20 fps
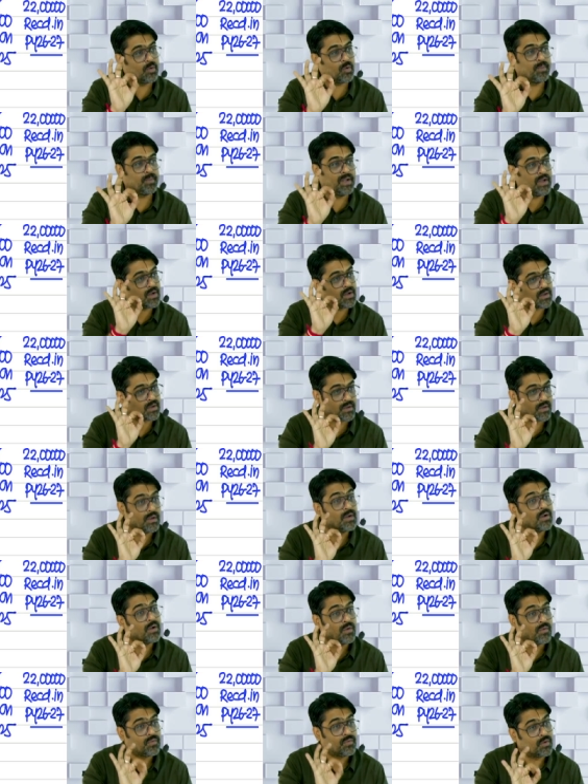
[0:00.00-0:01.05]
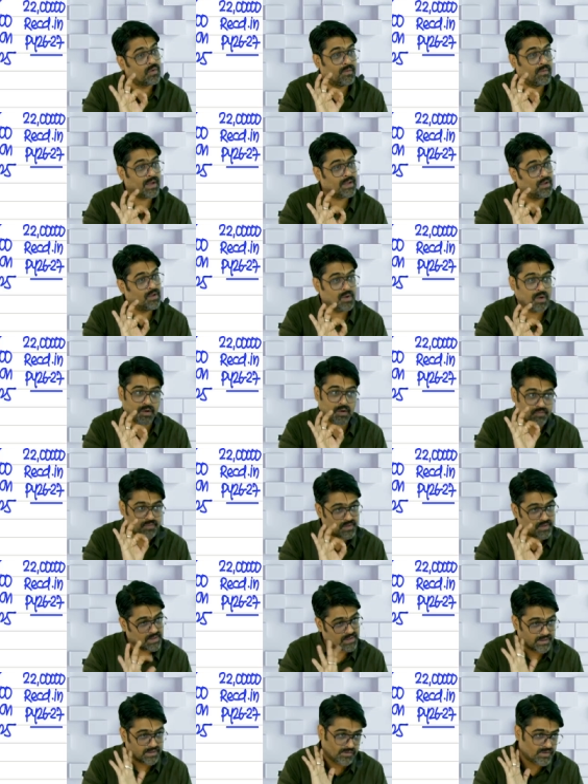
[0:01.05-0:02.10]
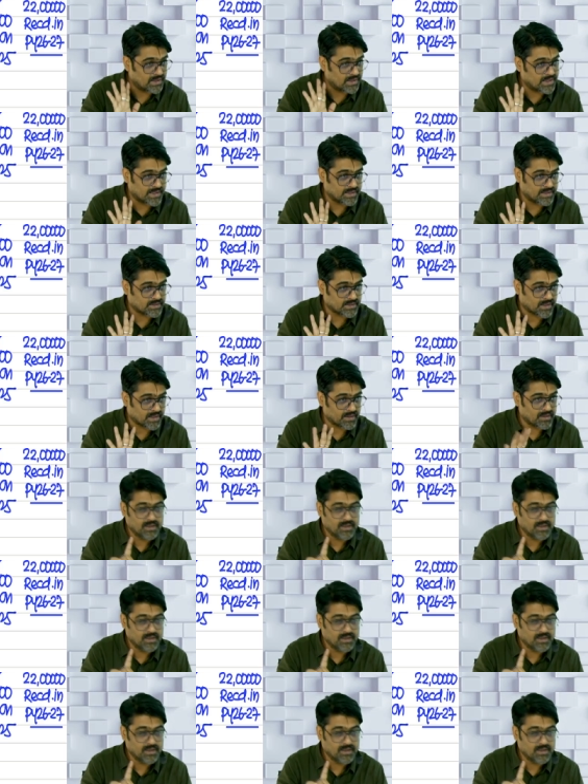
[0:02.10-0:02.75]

be your full value of consideration.